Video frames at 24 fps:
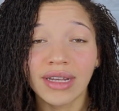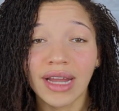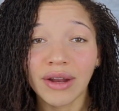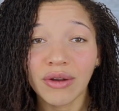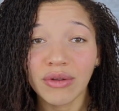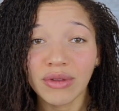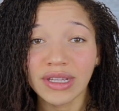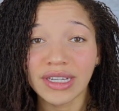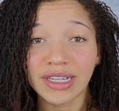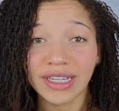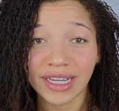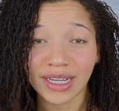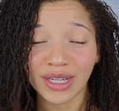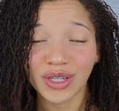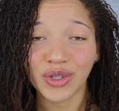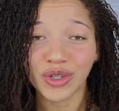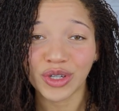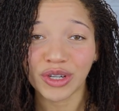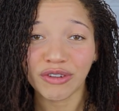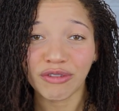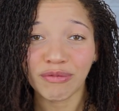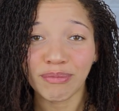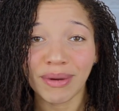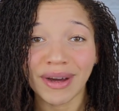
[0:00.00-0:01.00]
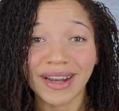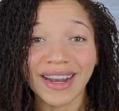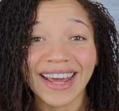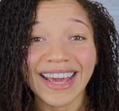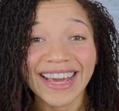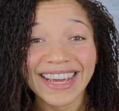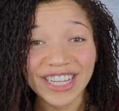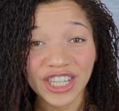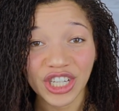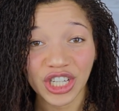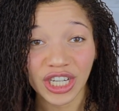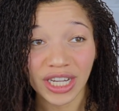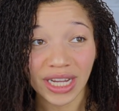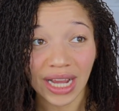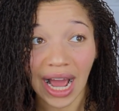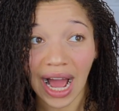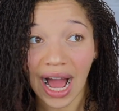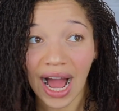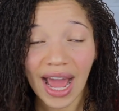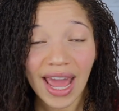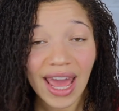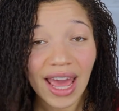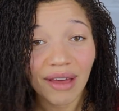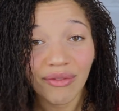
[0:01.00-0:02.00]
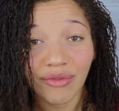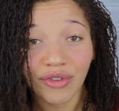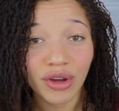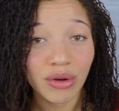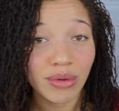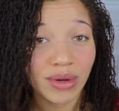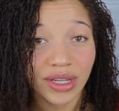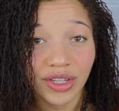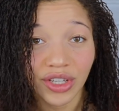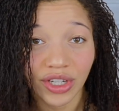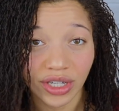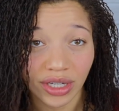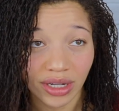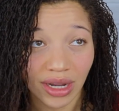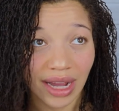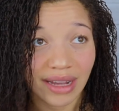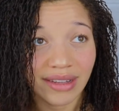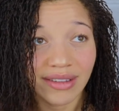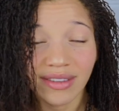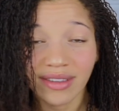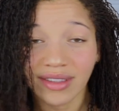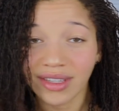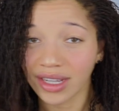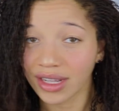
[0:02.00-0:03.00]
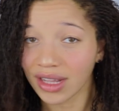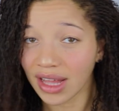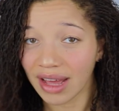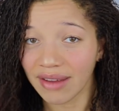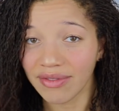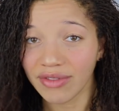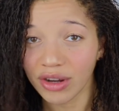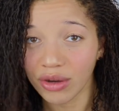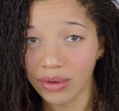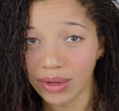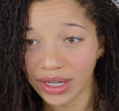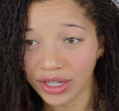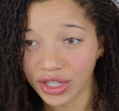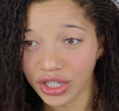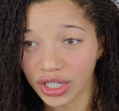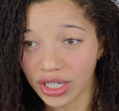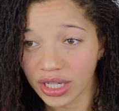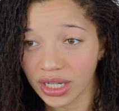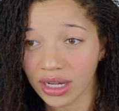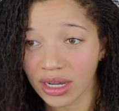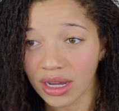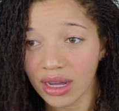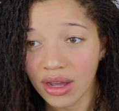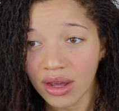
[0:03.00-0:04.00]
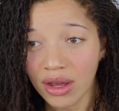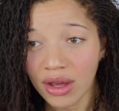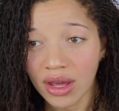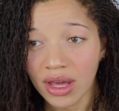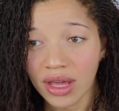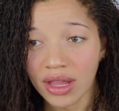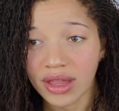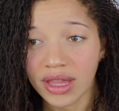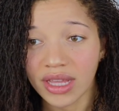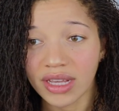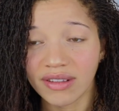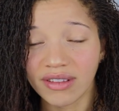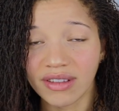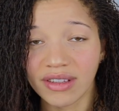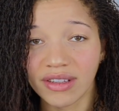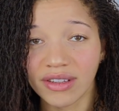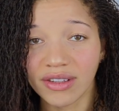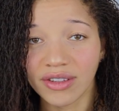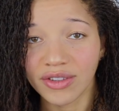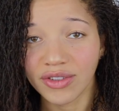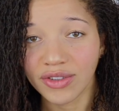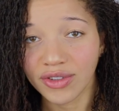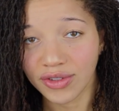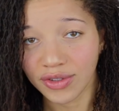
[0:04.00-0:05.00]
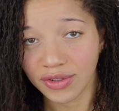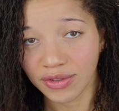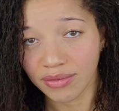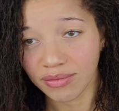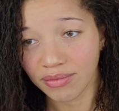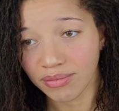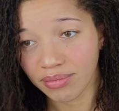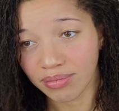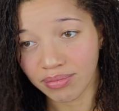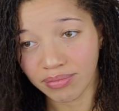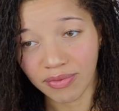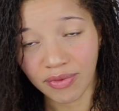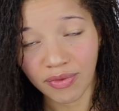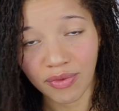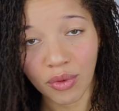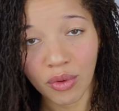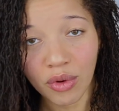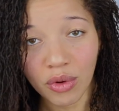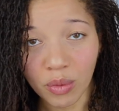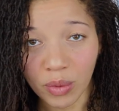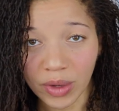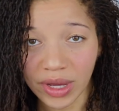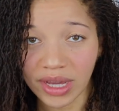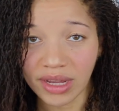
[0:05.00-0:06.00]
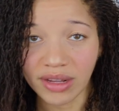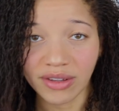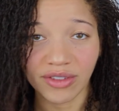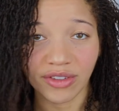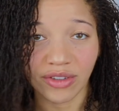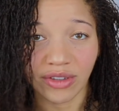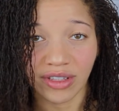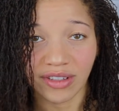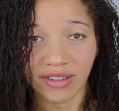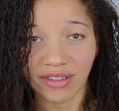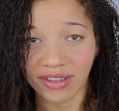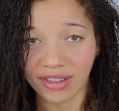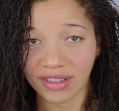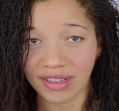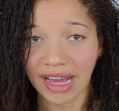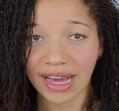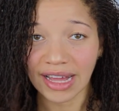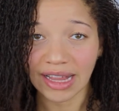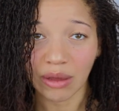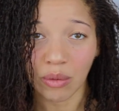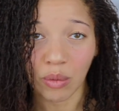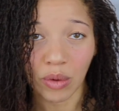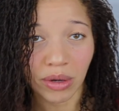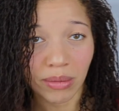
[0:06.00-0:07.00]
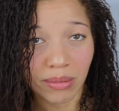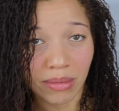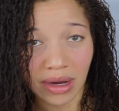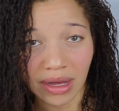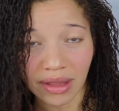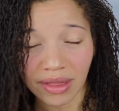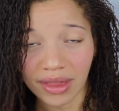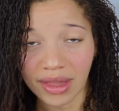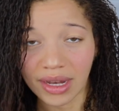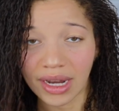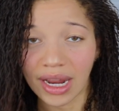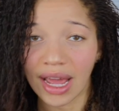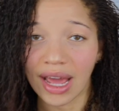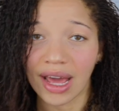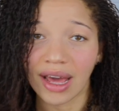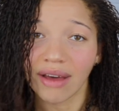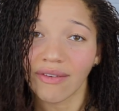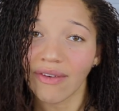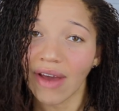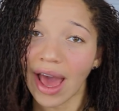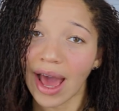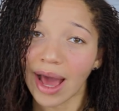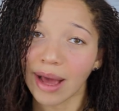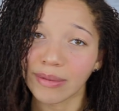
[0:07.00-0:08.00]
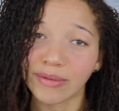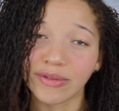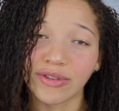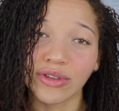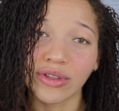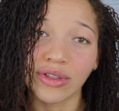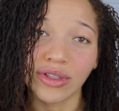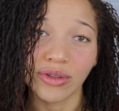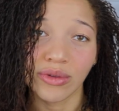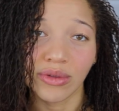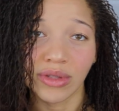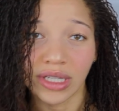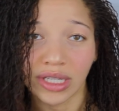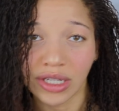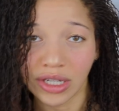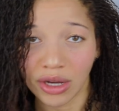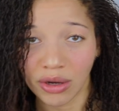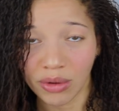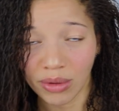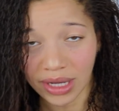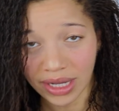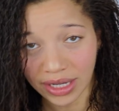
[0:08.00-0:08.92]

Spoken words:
not only dandruff, but itching. I have no itching. I still have no itching. This is 4 weeks, so this is exactly 1 month, and I have absolutely no